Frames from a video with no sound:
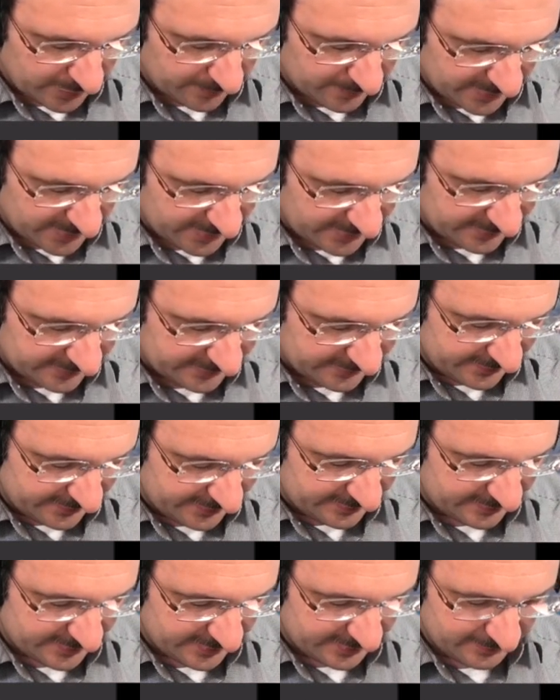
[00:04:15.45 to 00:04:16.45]
minus t
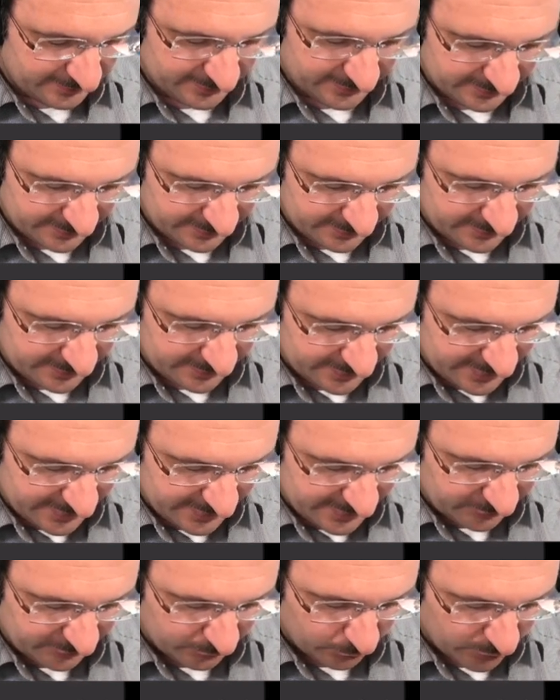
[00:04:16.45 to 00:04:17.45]
times a
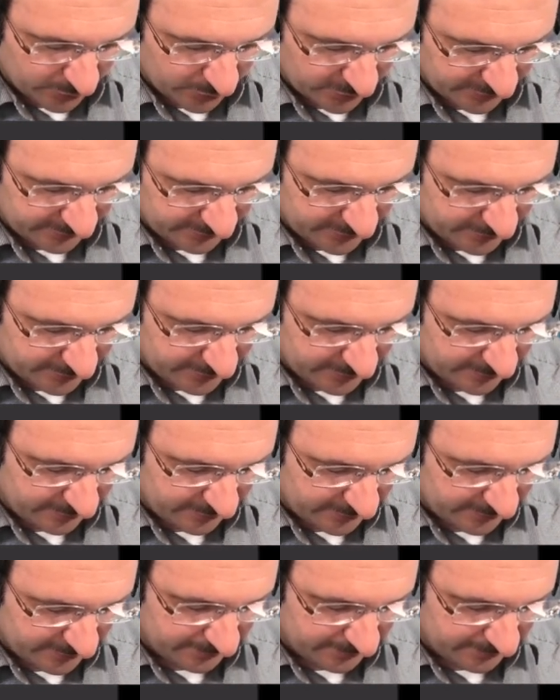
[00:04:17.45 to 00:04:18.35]
is 1, 0.